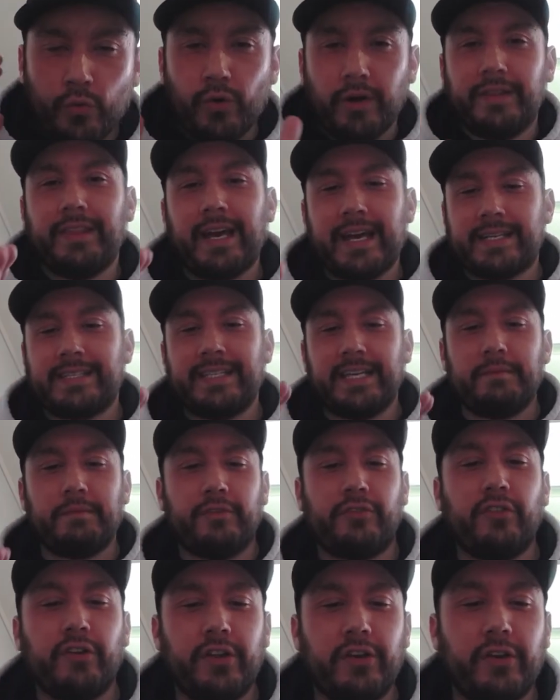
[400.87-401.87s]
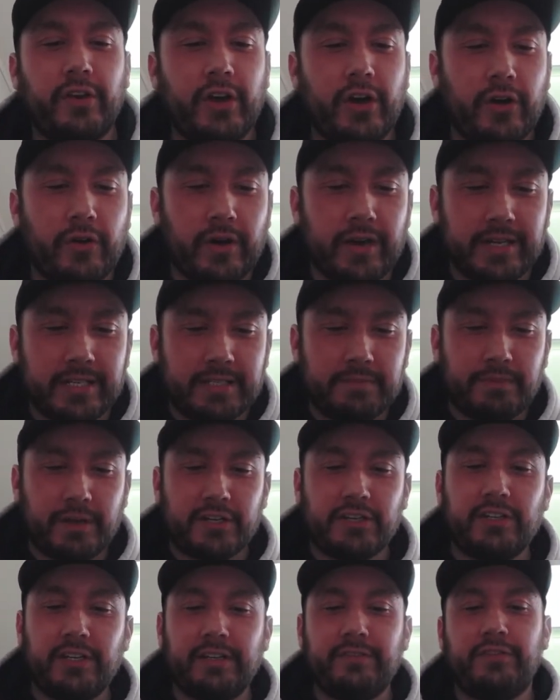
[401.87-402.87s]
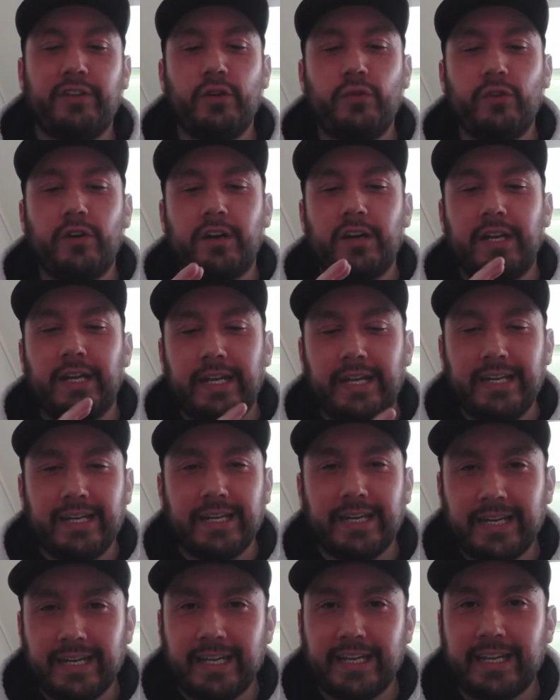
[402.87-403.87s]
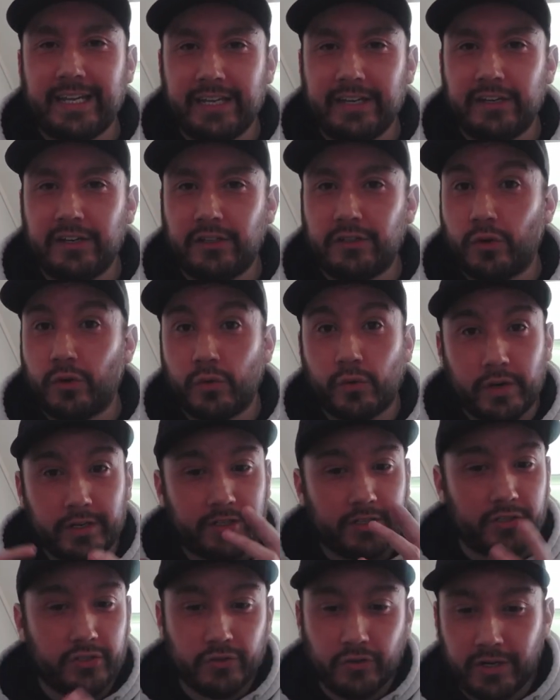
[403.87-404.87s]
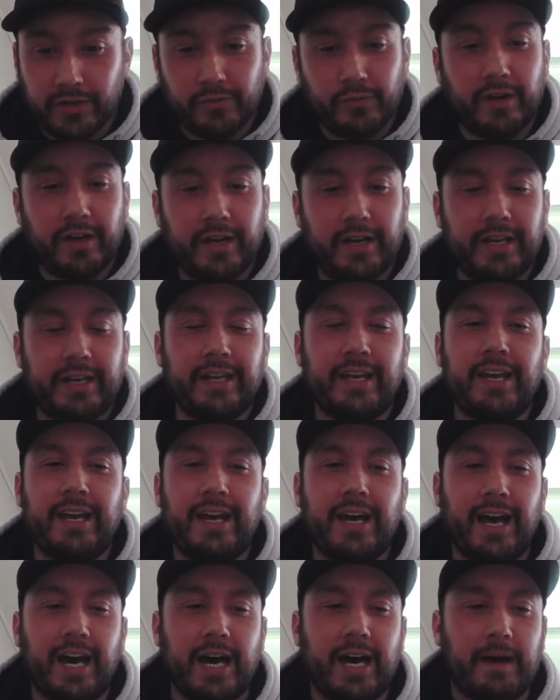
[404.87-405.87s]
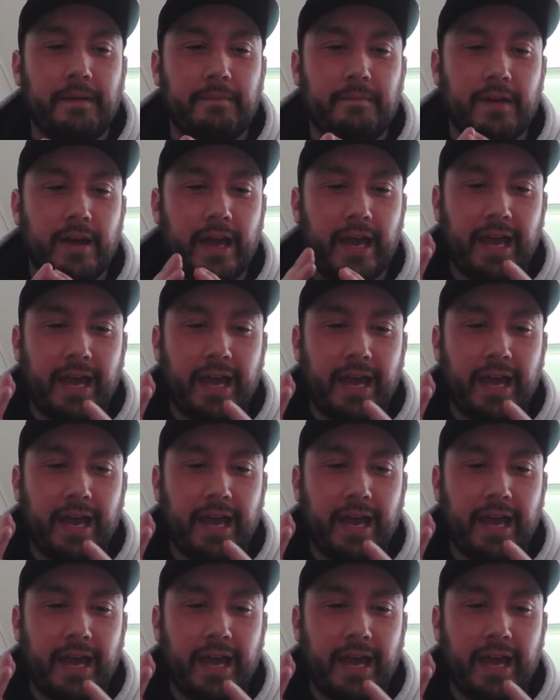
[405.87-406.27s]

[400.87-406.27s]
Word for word: One last thing before you go, especially if you are in a guild or want to join one um,